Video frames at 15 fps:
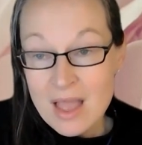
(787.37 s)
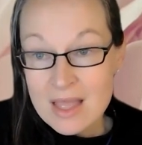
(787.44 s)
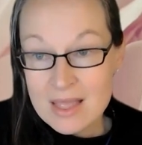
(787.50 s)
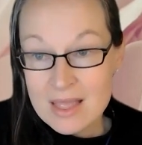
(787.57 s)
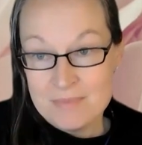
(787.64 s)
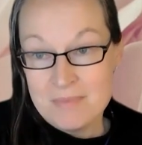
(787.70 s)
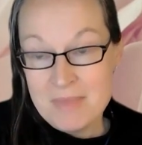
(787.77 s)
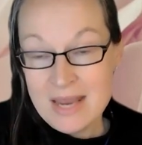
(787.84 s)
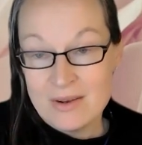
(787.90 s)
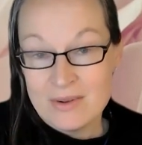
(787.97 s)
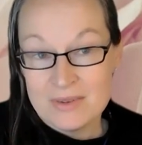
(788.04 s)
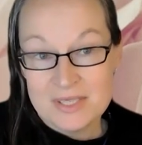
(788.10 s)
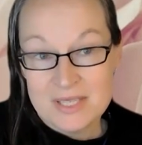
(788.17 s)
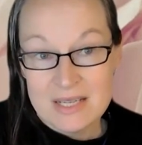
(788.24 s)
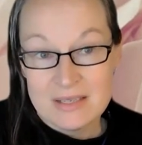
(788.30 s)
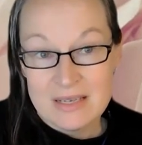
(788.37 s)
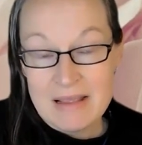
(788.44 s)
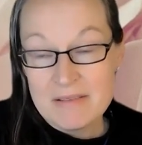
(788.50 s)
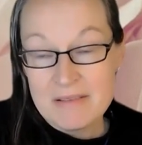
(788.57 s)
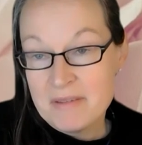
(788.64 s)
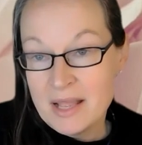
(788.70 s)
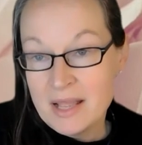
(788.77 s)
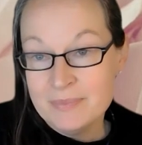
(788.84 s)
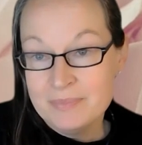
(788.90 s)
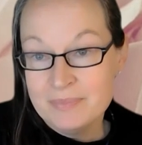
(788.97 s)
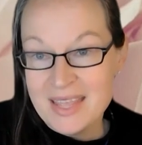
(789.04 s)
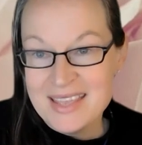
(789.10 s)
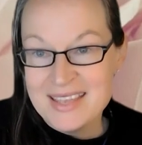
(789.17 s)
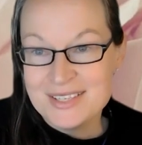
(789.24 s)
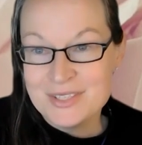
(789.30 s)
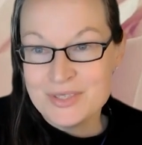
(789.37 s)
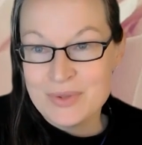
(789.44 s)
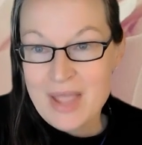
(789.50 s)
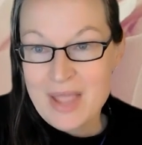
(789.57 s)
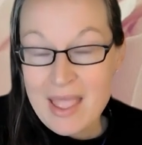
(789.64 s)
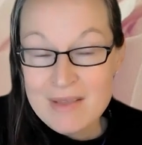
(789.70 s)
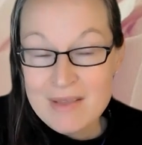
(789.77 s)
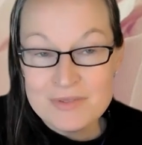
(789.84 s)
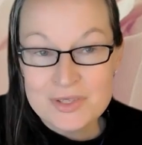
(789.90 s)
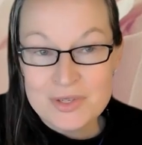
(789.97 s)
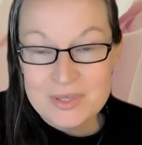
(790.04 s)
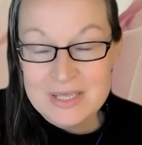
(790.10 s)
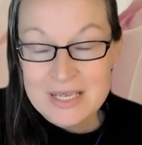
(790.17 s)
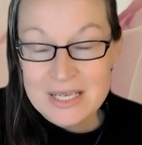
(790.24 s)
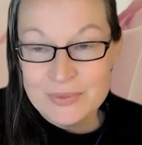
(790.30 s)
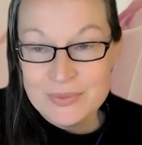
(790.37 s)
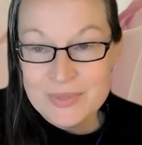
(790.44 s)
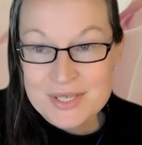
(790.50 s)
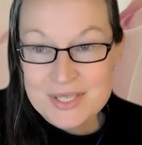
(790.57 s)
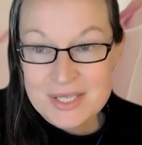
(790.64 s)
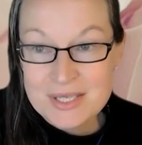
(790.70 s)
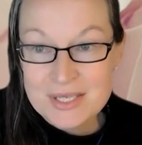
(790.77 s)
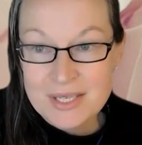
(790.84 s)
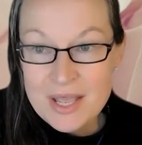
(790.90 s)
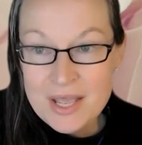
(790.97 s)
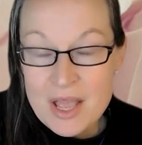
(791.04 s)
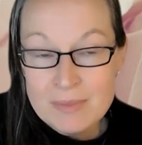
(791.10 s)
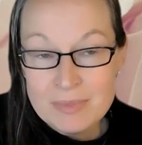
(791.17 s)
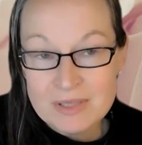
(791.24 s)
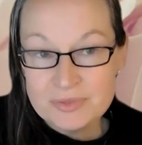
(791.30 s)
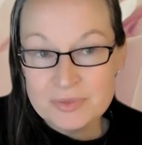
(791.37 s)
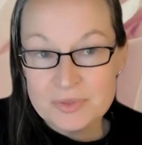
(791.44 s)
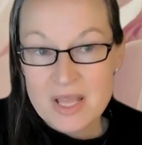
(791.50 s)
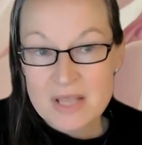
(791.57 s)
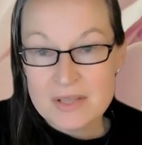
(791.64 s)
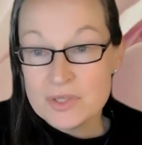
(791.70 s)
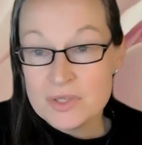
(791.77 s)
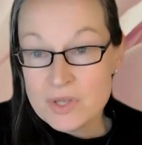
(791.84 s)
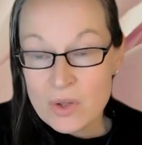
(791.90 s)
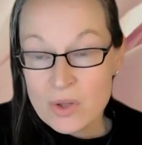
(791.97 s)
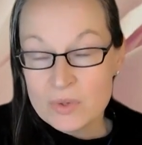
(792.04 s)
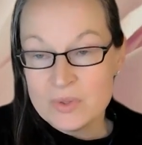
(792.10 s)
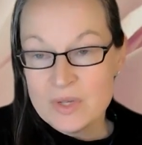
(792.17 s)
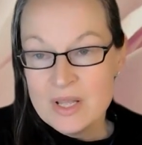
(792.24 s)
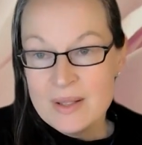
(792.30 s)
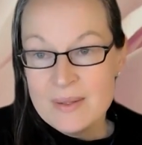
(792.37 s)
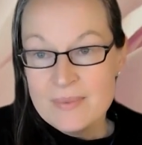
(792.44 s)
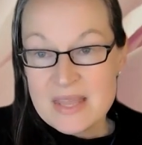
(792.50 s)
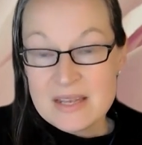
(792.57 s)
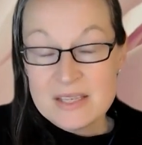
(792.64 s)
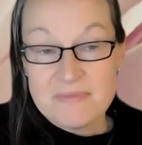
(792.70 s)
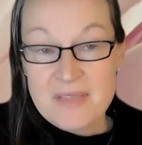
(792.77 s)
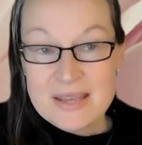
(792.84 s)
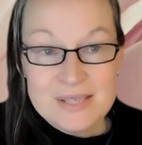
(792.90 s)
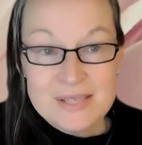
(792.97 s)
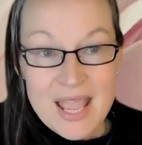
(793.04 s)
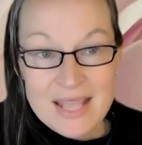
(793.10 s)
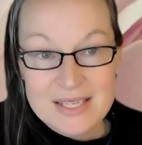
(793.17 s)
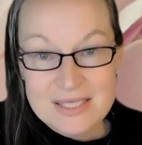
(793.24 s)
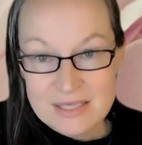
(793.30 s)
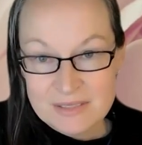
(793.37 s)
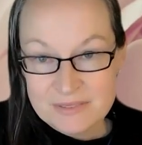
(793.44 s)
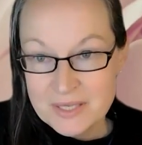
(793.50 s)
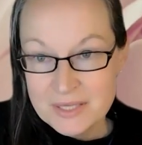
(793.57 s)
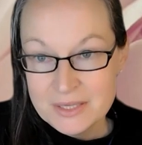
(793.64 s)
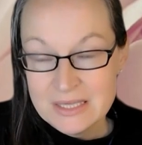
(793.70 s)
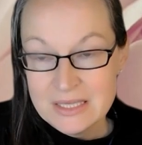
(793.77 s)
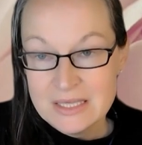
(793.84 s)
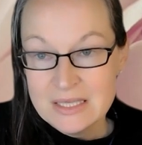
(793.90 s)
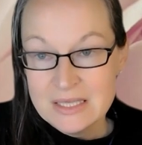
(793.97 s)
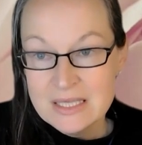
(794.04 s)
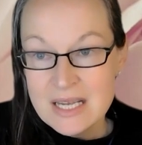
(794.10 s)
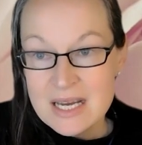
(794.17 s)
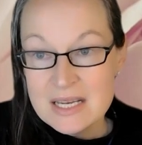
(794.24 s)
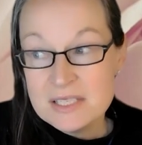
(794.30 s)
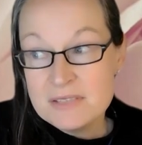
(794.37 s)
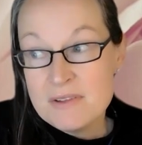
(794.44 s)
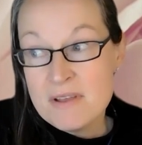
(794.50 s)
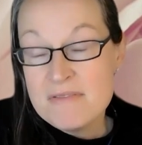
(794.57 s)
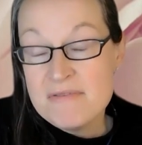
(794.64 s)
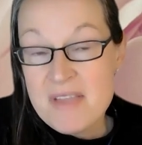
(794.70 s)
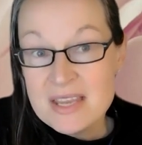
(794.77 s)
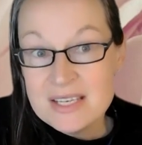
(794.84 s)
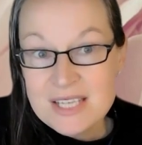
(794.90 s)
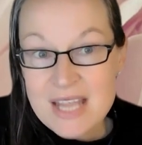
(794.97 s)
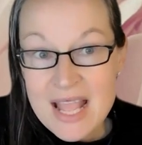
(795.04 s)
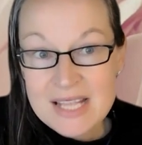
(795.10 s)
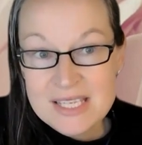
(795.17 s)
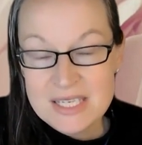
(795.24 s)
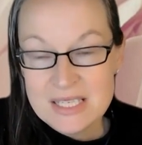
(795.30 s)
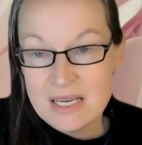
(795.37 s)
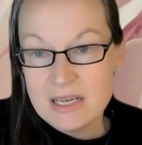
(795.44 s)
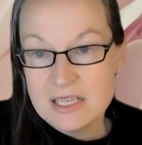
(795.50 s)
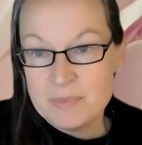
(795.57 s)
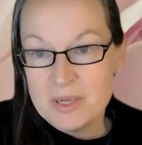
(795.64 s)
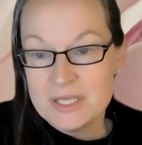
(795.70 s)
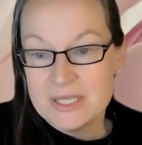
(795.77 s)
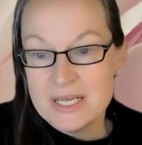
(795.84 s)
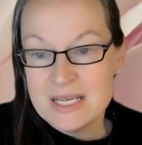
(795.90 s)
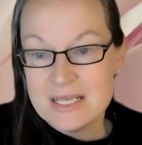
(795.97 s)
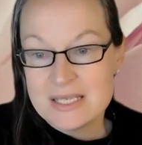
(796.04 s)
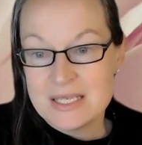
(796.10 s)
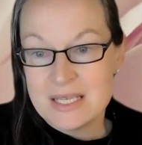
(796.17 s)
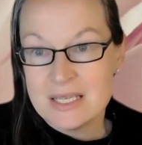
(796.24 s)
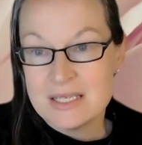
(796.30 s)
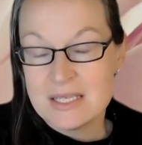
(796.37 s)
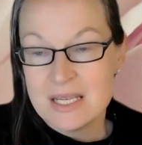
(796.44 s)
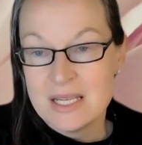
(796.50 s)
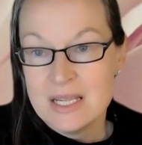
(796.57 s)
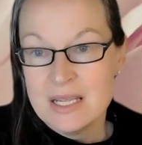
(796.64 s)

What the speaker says: It may not sound like fun to have certain illnesses, but for that soul, that is fantastic fun. It is fantastic experiences,